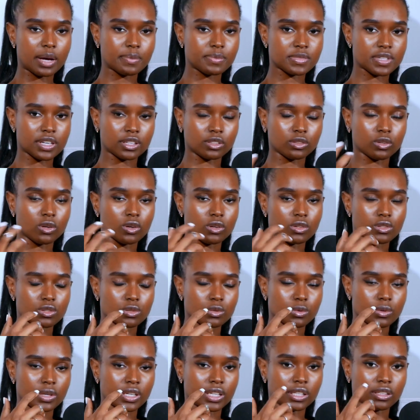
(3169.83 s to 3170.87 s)
It comes and
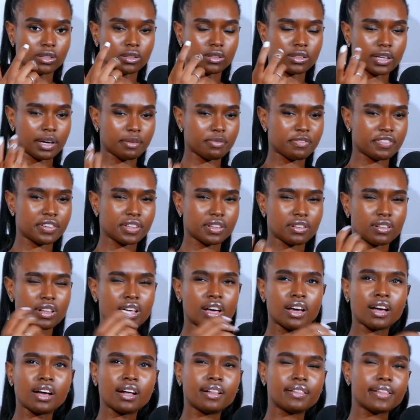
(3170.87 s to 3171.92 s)
goes when it. I
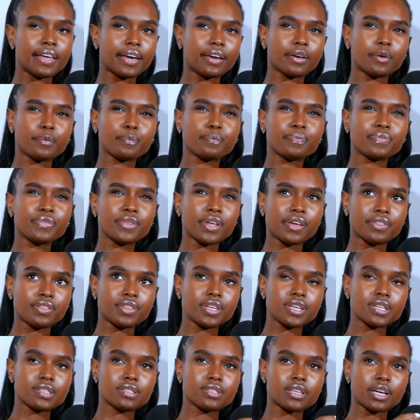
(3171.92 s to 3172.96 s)
feel like there are
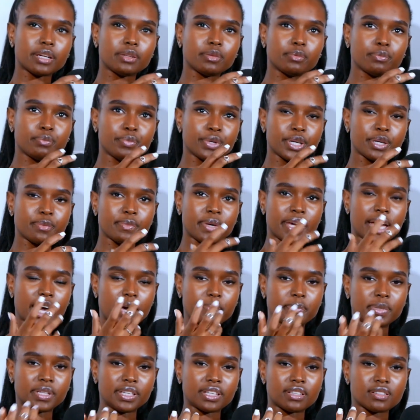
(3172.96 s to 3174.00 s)
things that bring me
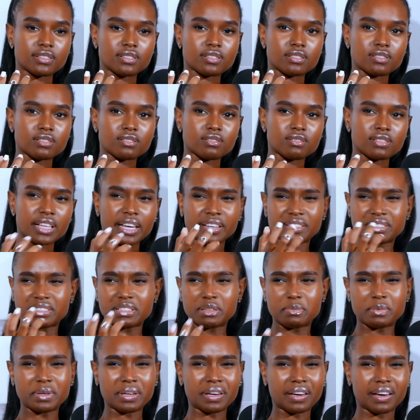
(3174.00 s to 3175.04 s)
happiness, like
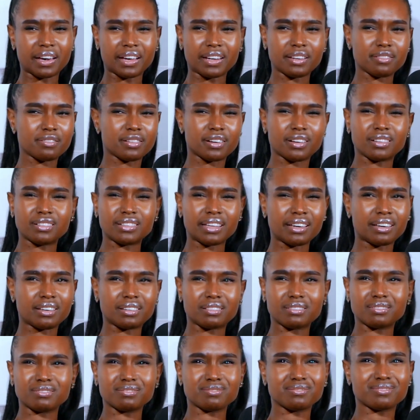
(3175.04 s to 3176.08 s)
sleeping. I never
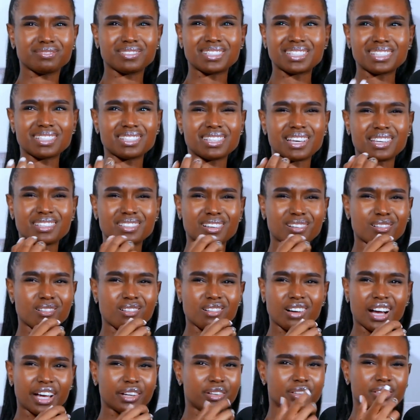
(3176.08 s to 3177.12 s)
like six years
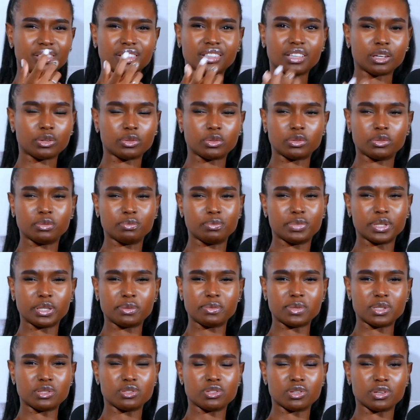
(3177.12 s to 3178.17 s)
ago, I don't think that would
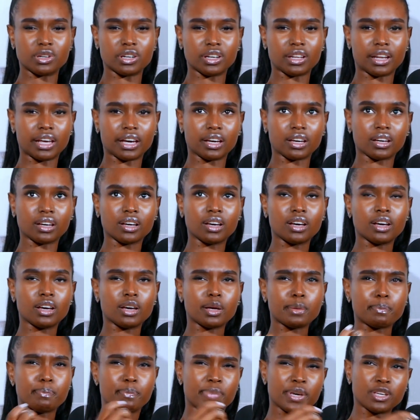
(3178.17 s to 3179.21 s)
bring me joy. Like
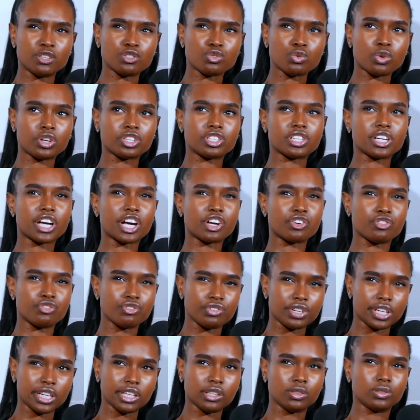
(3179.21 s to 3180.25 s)
binge watching a
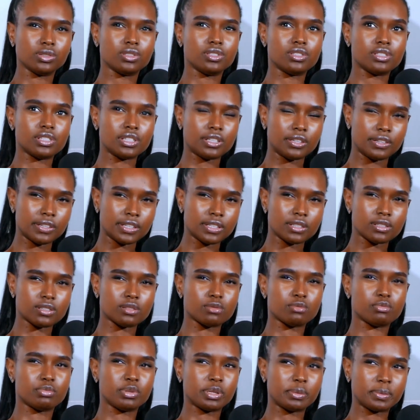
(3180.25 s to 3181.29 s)
really good
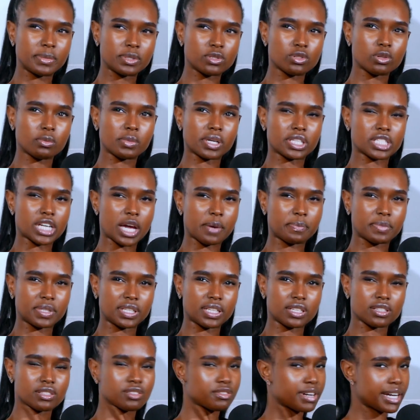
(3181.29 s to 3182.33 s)
series bring me so much
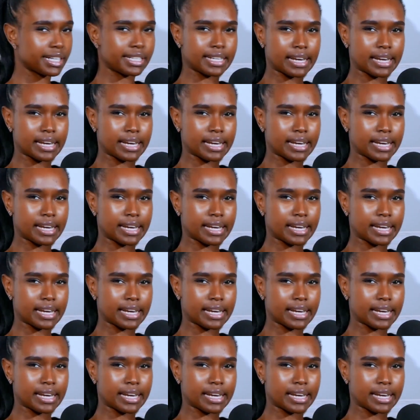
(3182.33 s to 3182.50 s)
happiness.